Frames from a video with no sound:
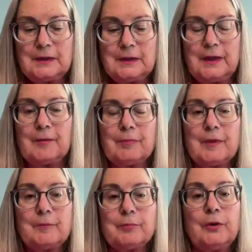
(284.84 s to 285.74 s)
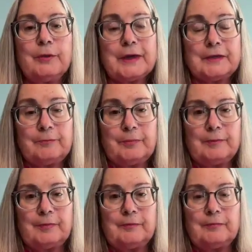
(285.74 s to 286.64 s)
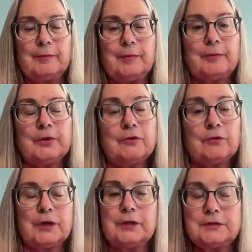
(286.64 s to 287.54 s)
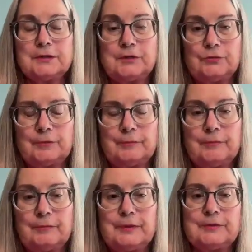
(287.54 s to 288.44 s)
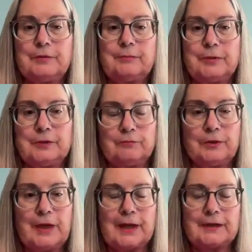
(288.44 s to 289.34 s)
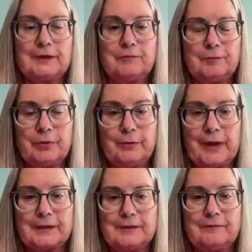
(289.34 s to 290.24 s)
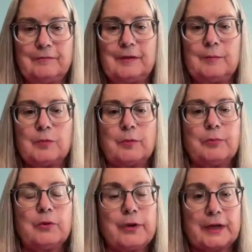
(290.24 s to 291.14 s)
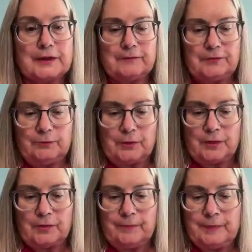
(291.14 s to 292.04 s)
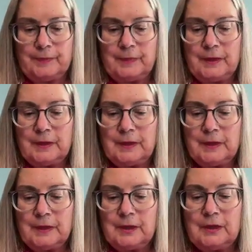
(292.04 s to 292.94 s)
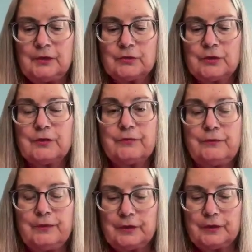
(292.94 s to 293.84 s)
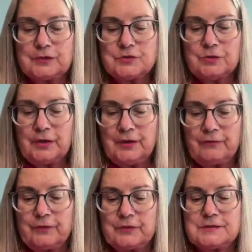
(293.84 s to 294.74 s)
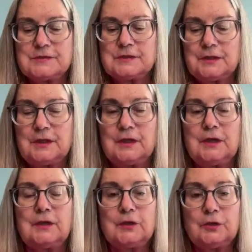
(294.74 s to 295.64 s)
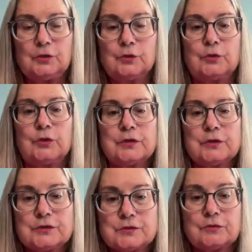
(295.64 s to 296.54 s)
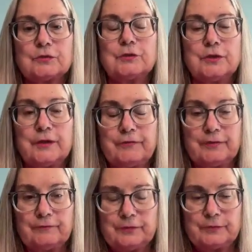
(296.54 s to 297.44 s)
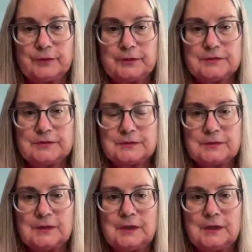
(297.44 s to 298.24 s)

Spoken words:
Now, proactive people, remember you're on a continuum between being reactive and proactive, and the more proactive you are, you're going to focus your efforts in your circle of influence.